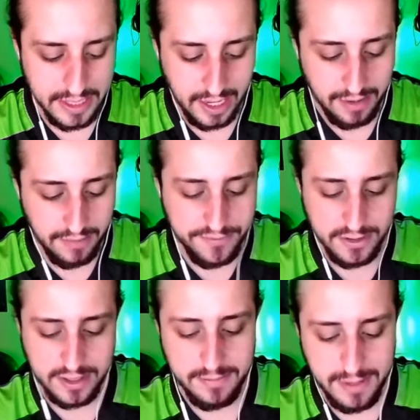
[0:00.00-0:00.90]
I feel
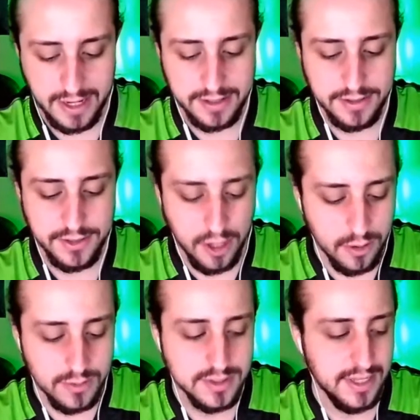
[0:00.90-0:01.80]
like Hamada
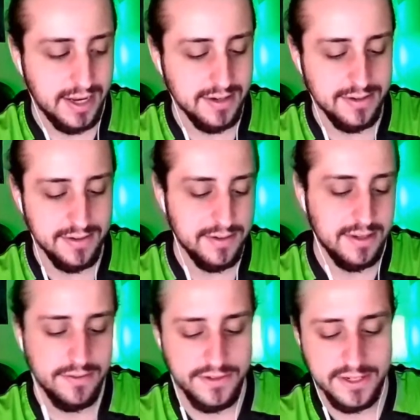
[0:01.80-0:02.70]
knows that
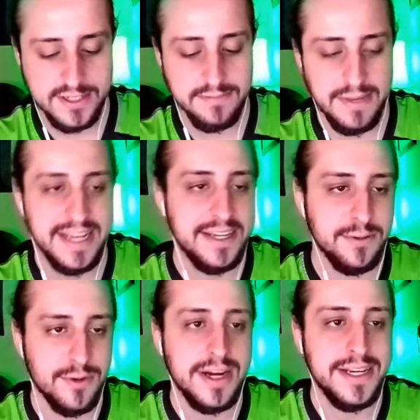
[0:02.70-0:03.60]
if he doesn't make it
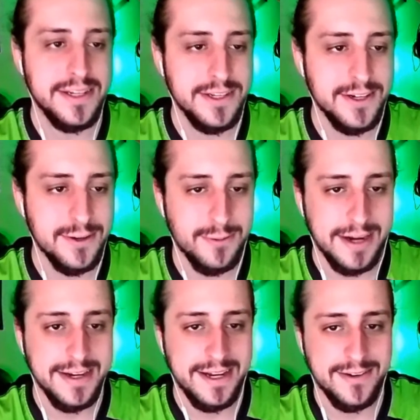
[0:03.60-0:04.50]
right,
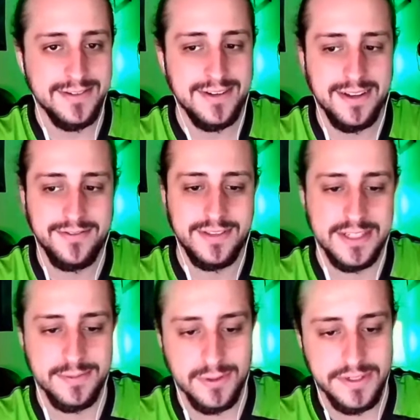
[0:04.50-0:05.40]
right now, if
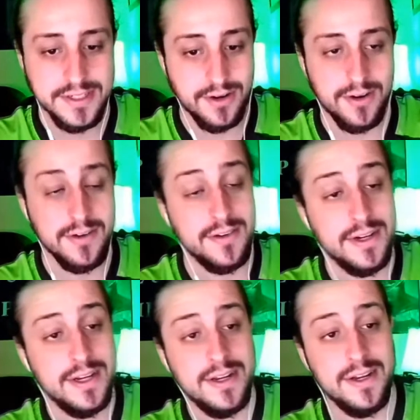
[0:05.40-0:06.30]
these movies aren't
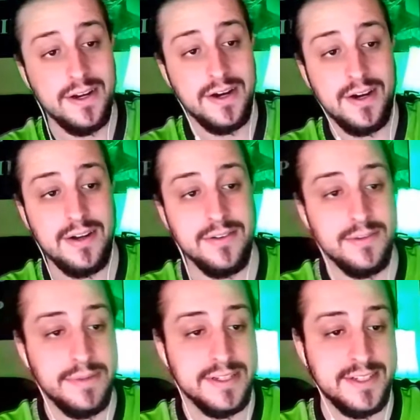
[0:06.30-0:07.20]

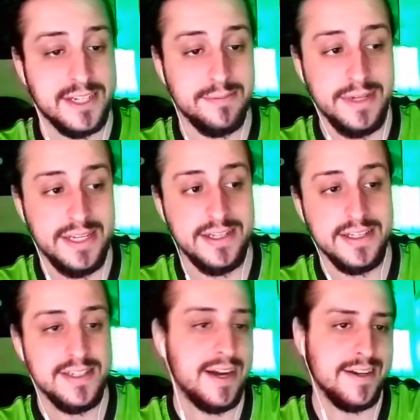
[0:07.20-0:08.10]
the best they could be,
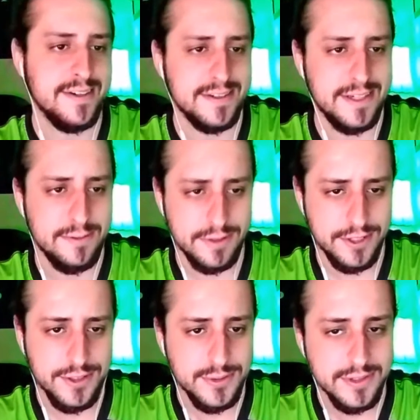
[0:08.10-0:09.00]
he's not going to get
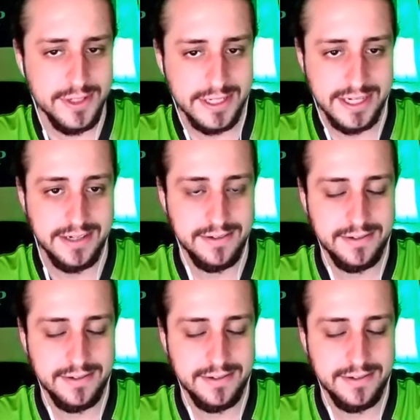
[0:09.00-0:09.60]
renewed again.